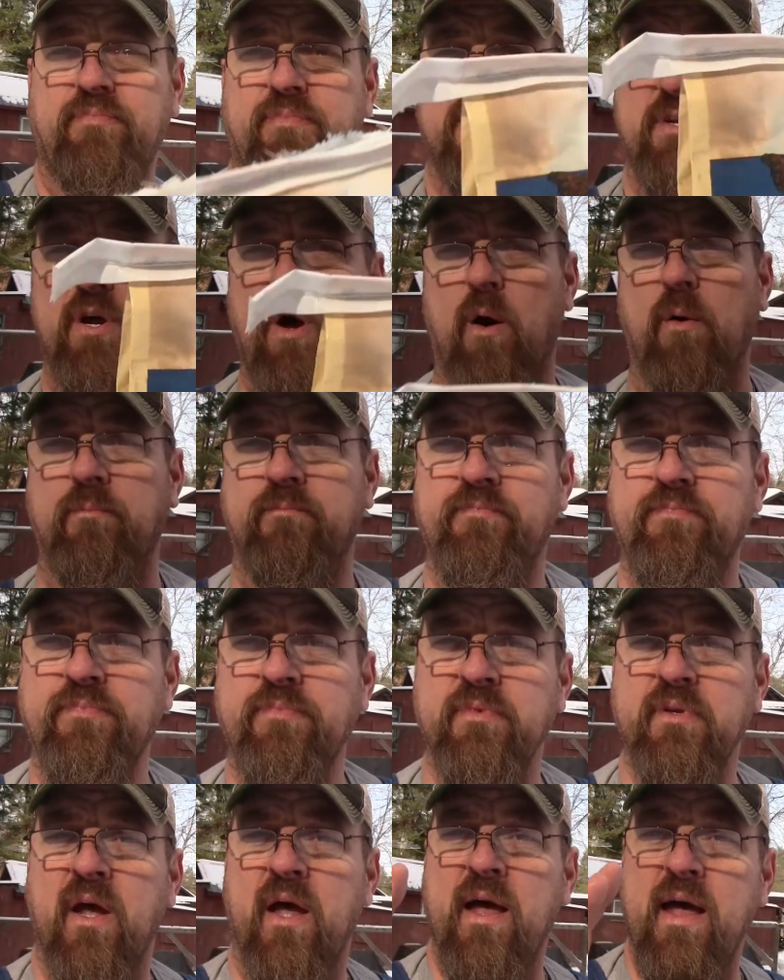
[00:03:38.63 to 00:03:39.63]
So
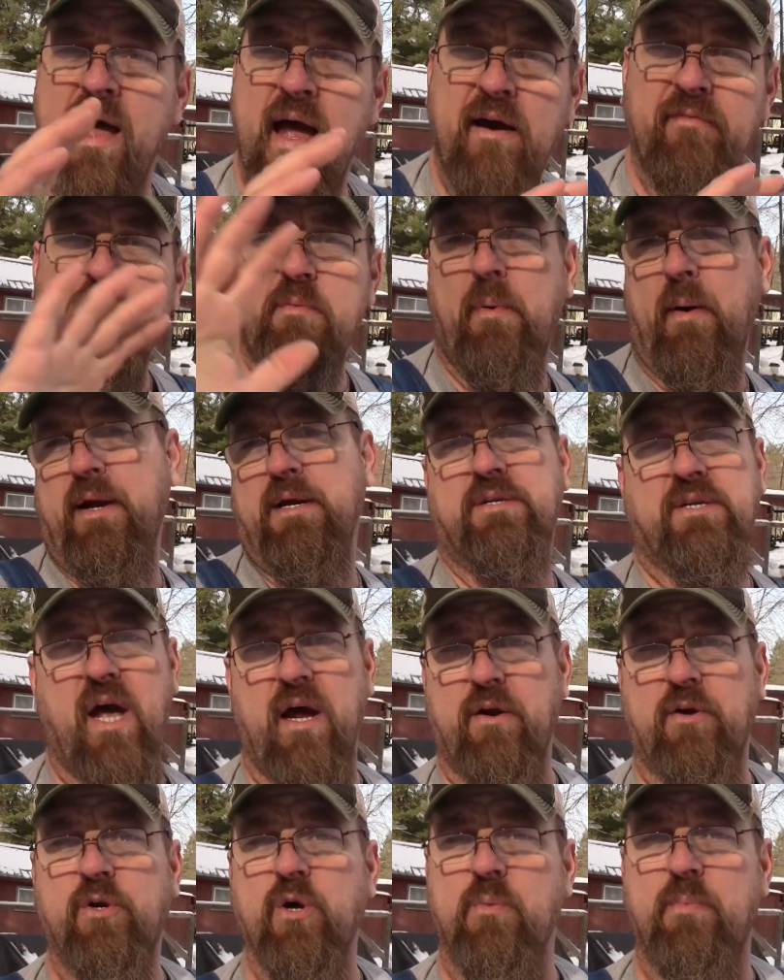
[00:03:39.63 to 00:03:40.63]
everybody's
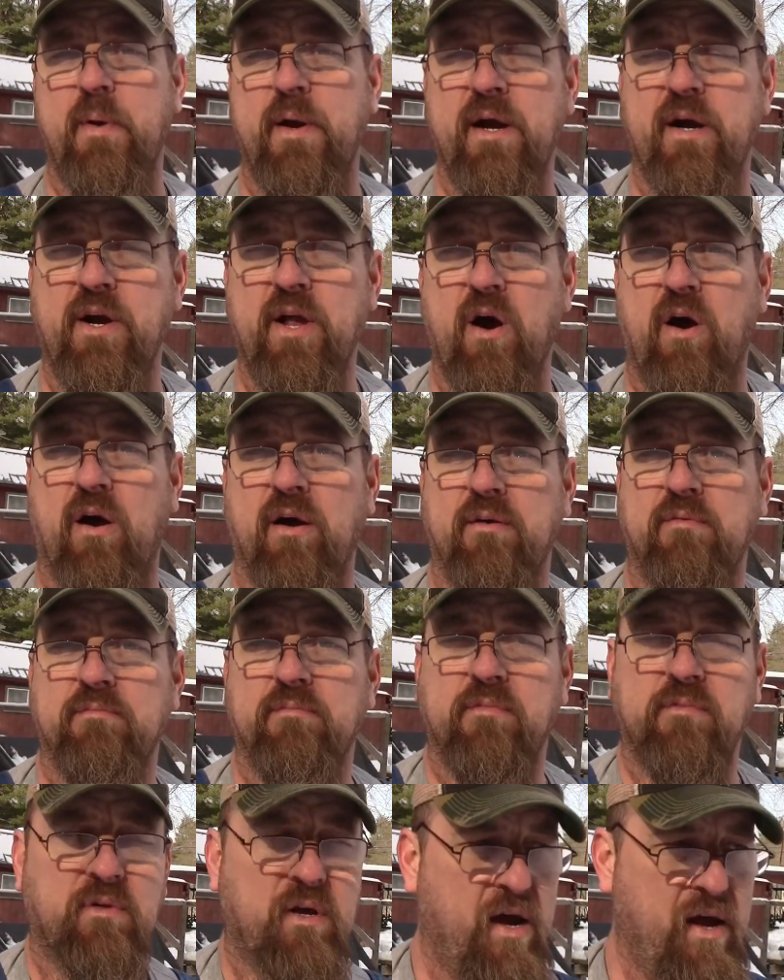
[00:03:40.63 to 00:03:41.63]
got a coop in their yard.
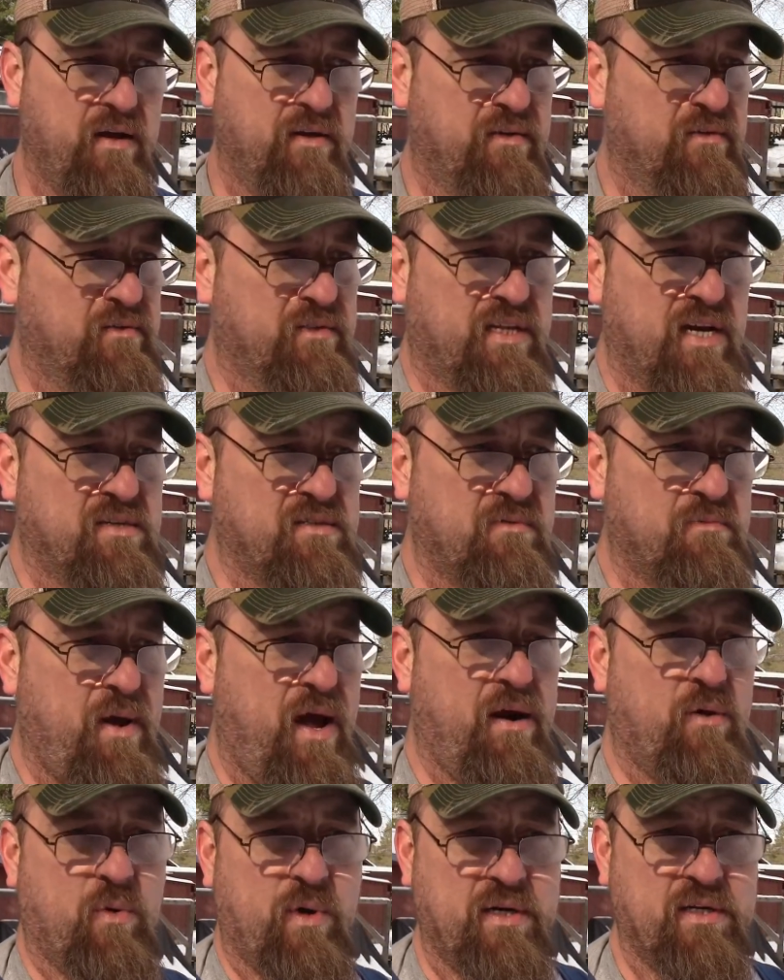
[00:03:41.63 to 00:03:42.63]
It doesn't
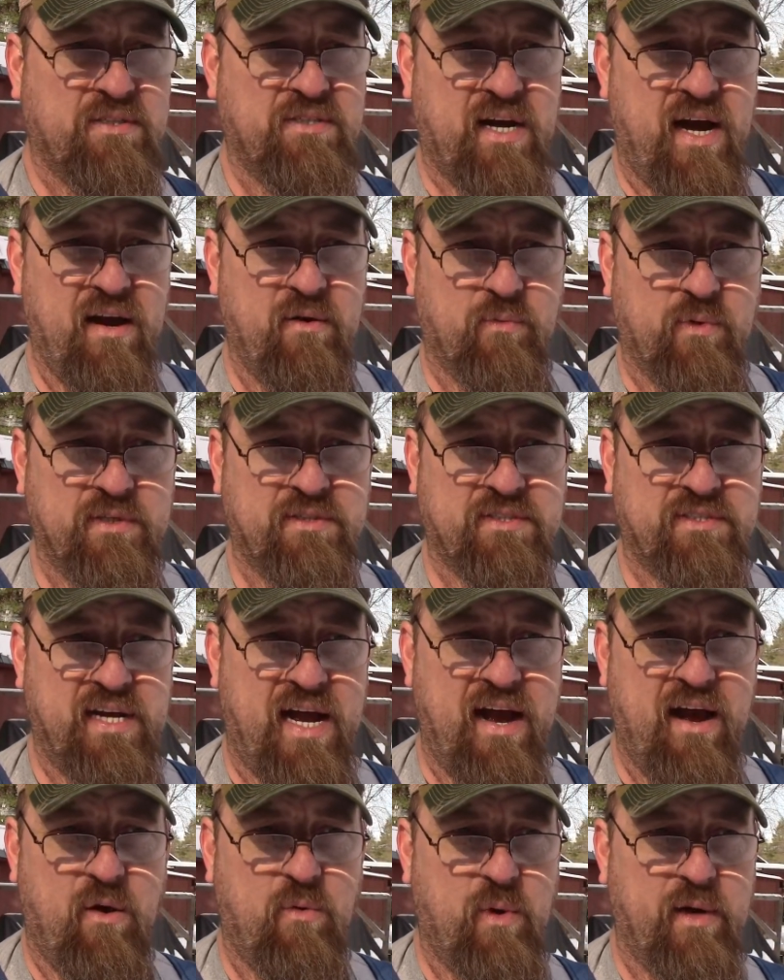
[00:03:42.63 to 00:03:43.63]
matter what design, what
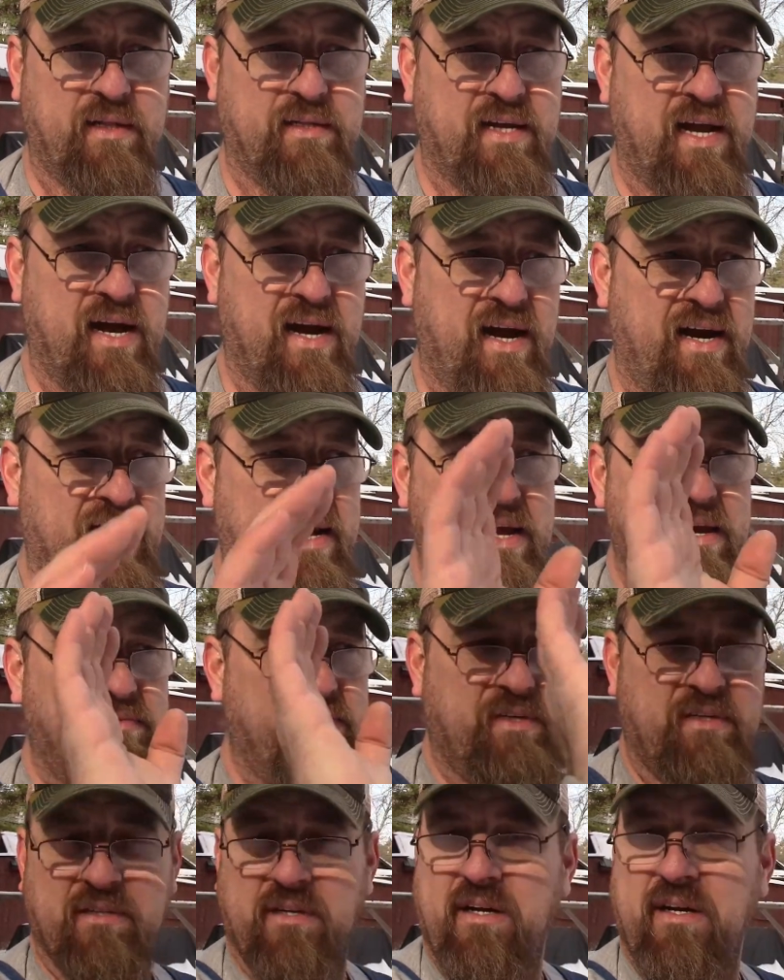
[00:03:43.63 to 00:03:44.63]
style, what kind,
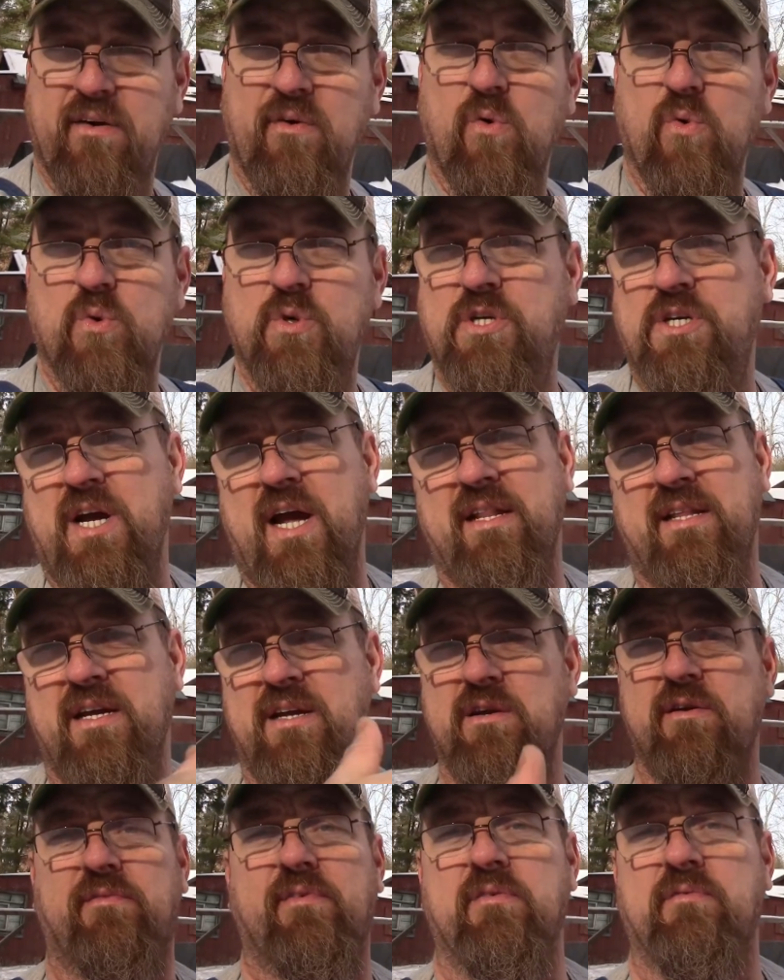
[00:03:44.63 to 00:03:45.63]
even an old shed that
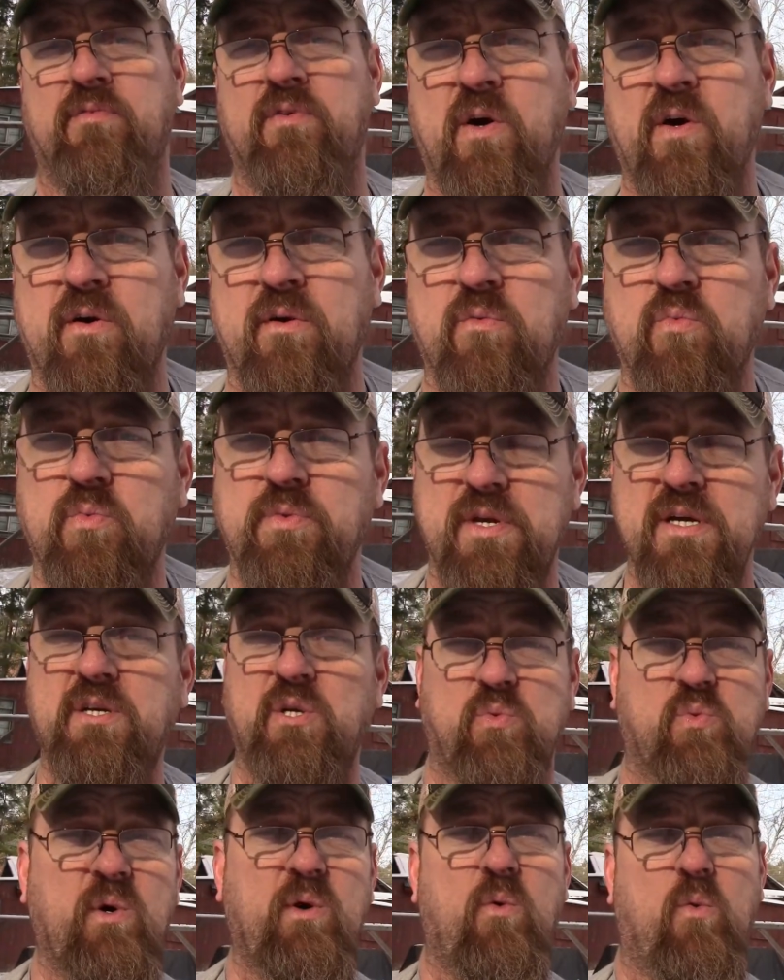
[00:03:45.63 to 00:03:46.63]
you've converted. This
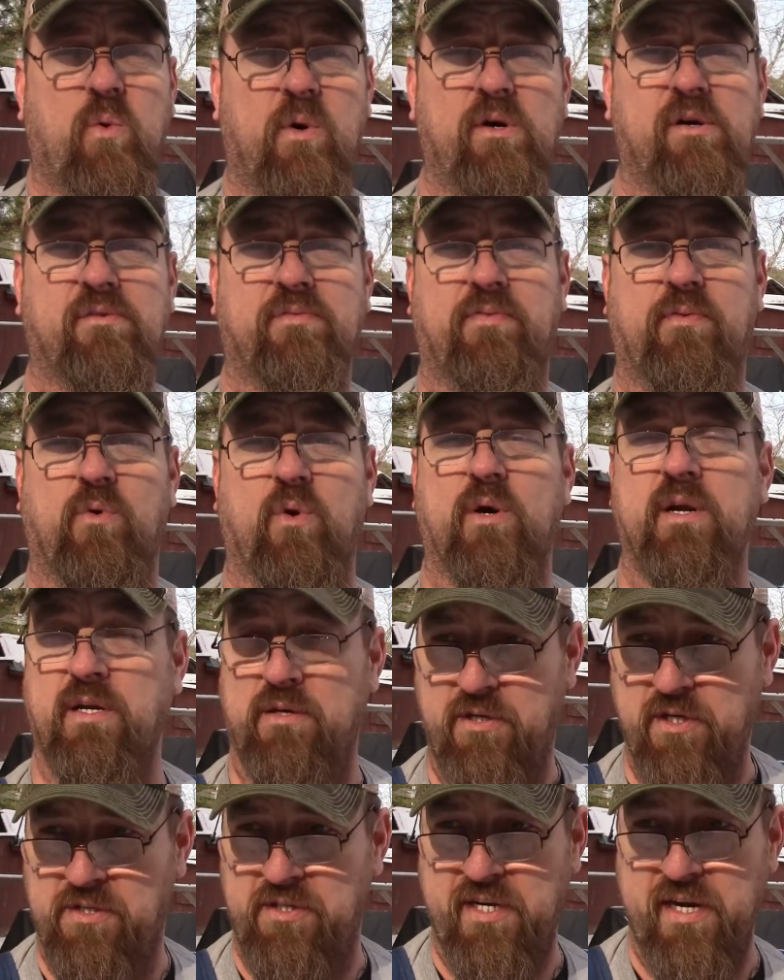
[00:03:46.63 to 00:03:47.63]
will work for. You
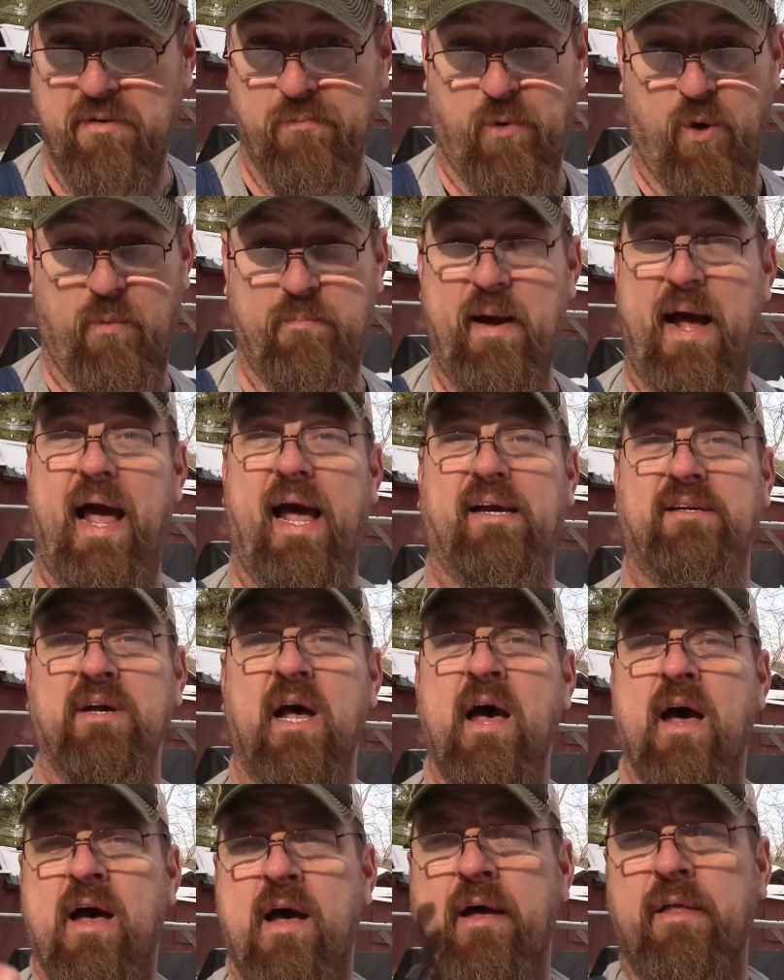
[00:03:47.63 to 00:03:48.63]
just need more bags.
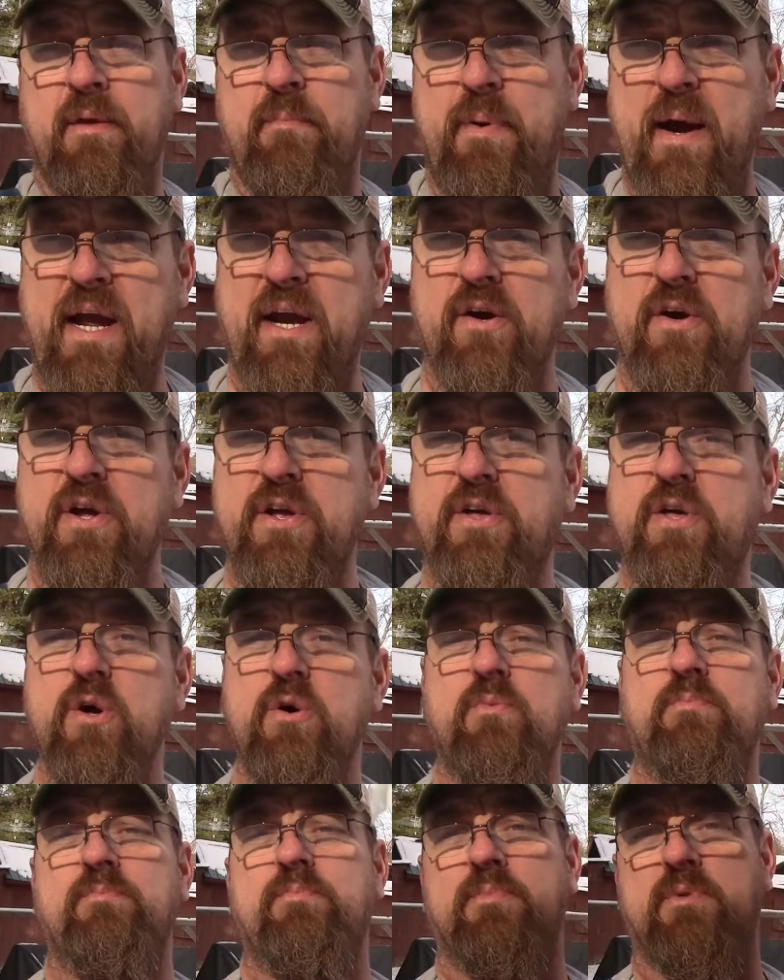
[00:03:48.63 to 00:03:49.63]
The bigger your
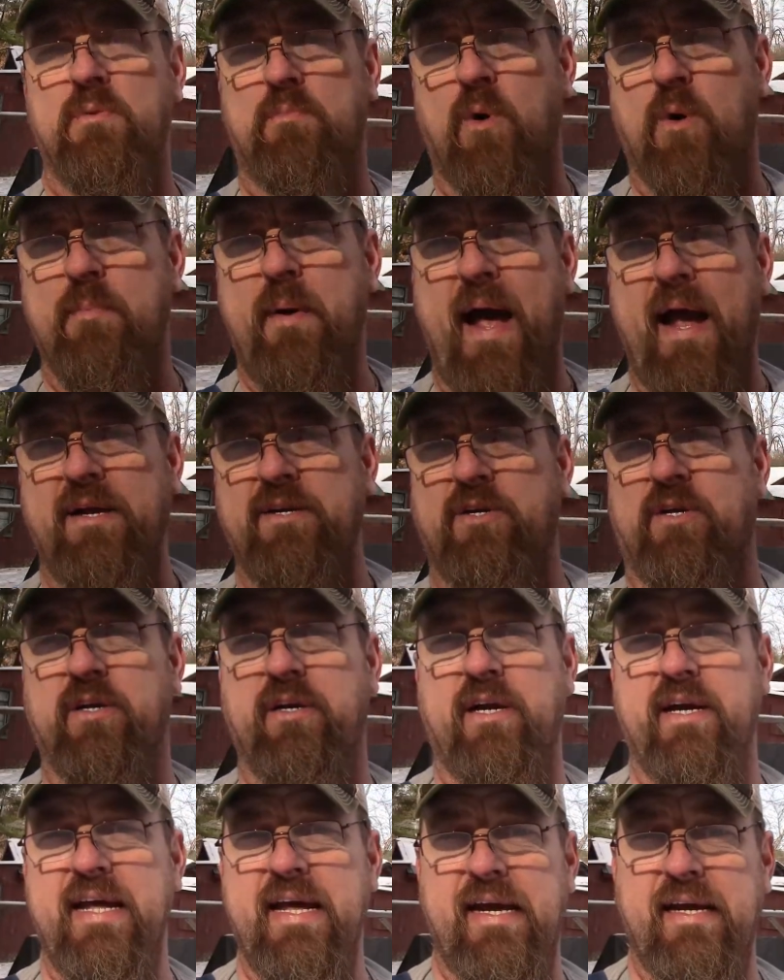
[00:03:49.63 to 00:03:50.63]
coop, the more bag you're
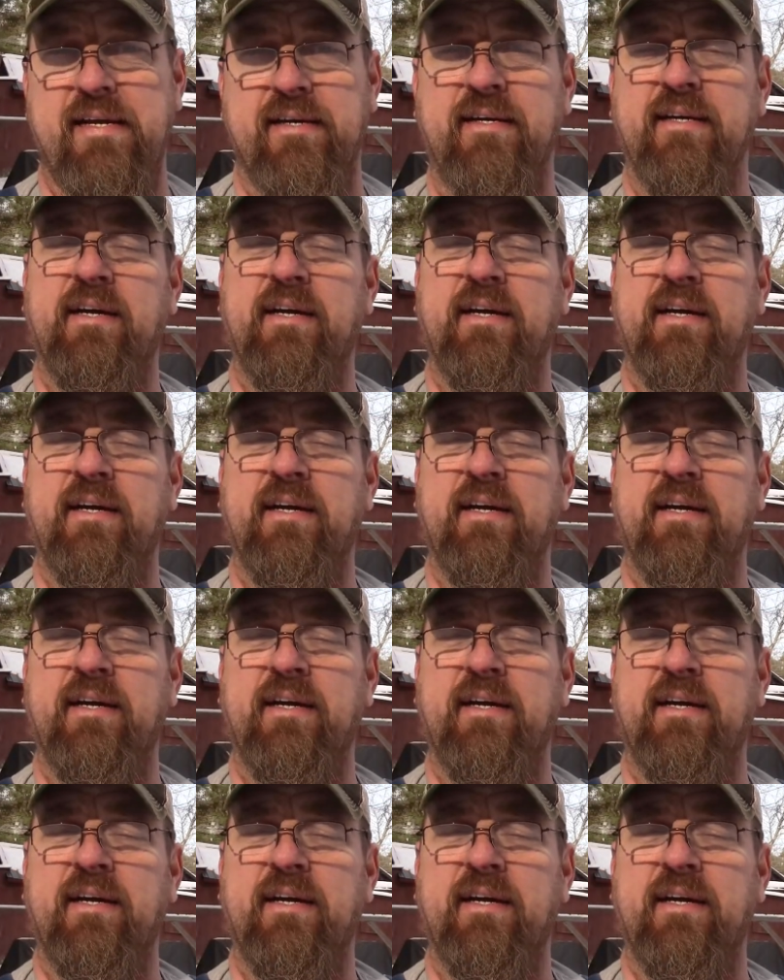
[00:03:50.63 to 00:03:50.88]
going to need.